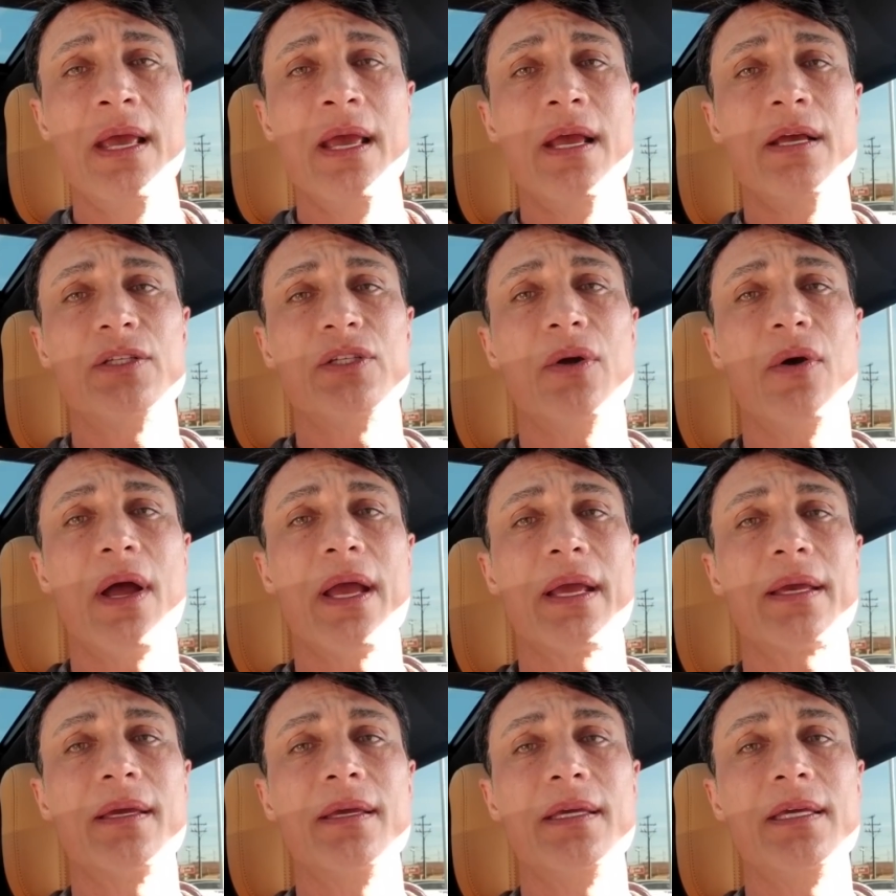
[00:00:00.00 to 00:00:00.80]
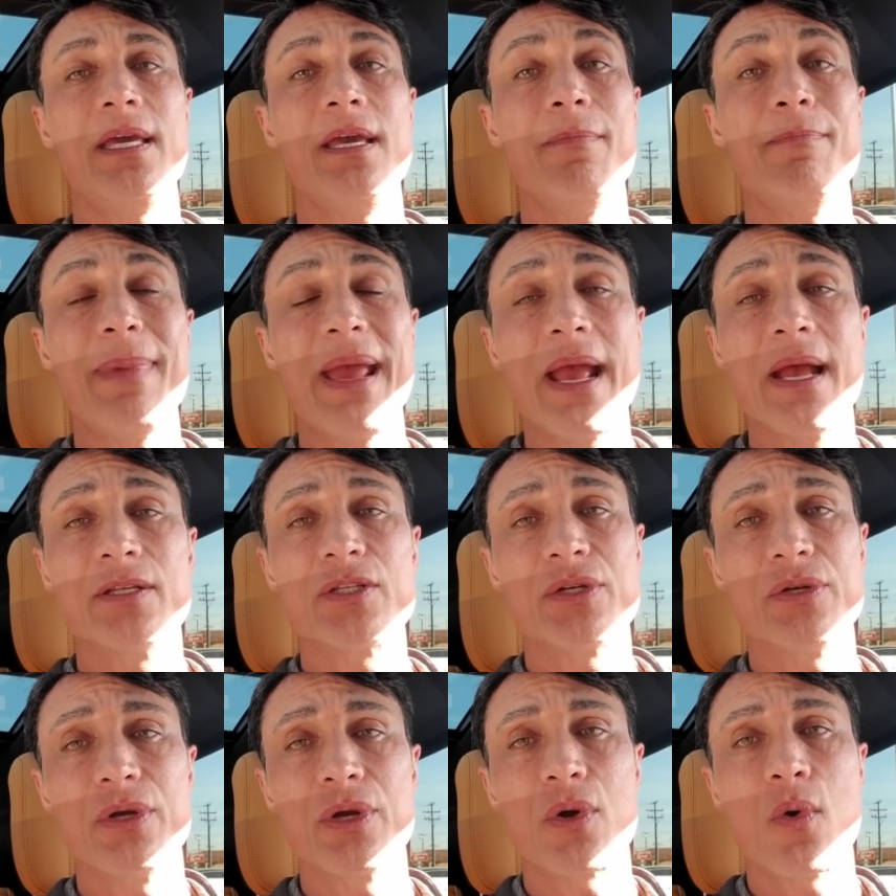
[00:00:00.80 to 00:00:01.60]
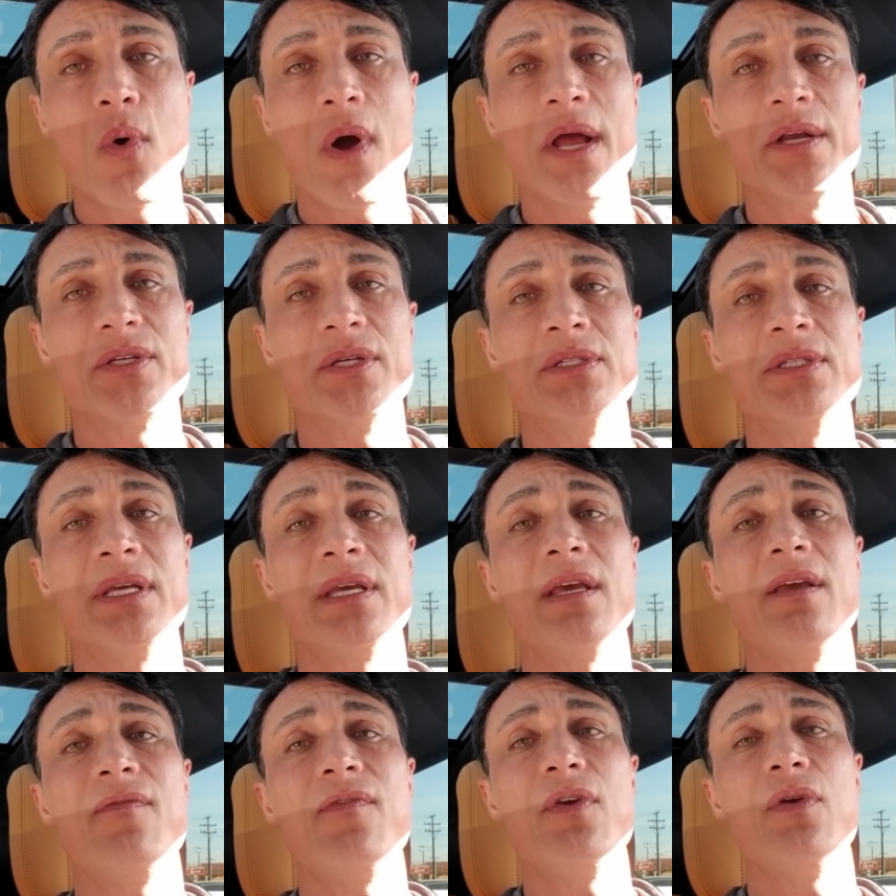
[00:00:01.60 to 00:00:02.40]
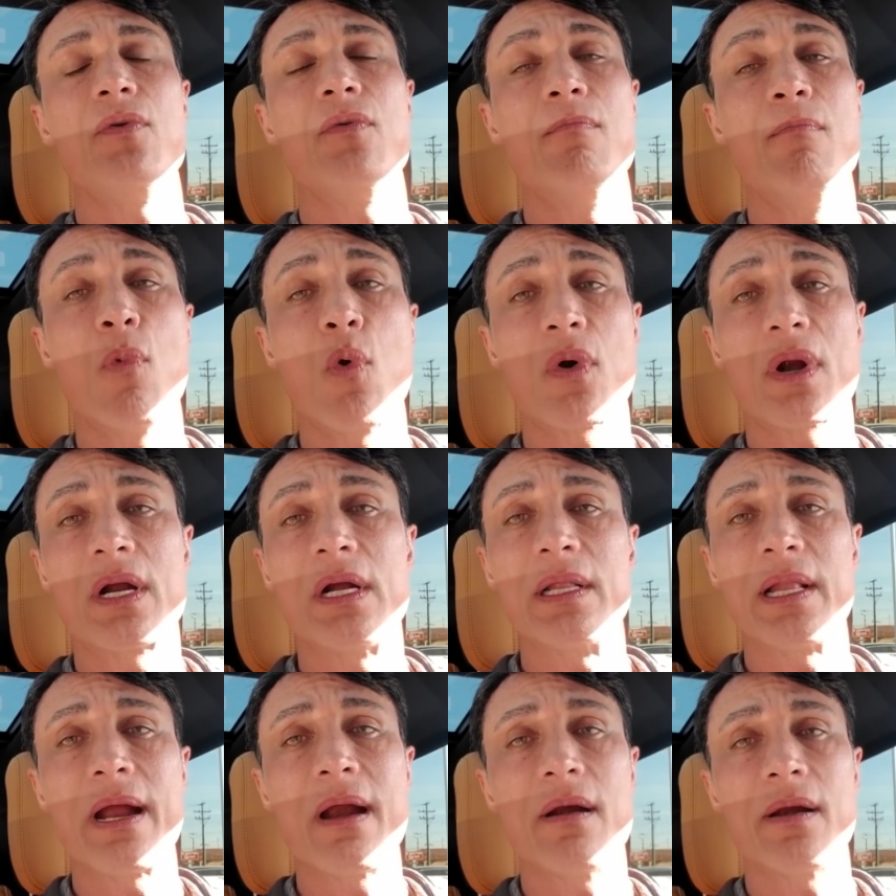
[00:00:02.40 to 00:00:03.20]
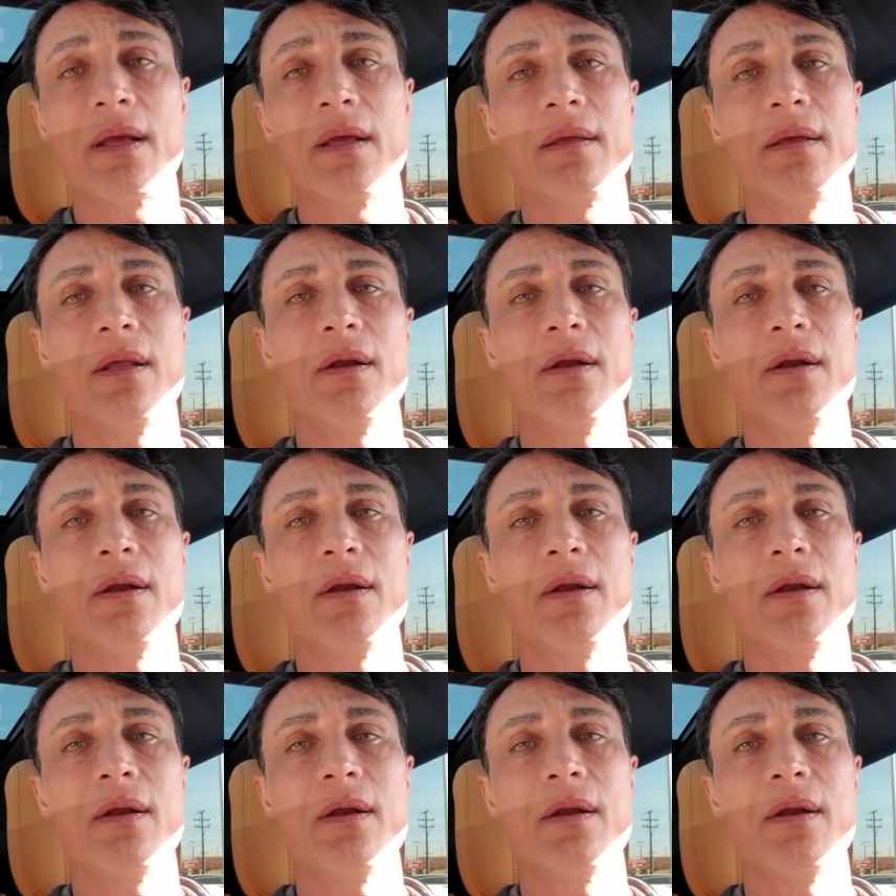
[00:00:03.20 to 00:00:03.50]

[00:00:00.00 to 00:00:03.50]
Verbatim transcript: so I can keep answering your questions and give you more clarity.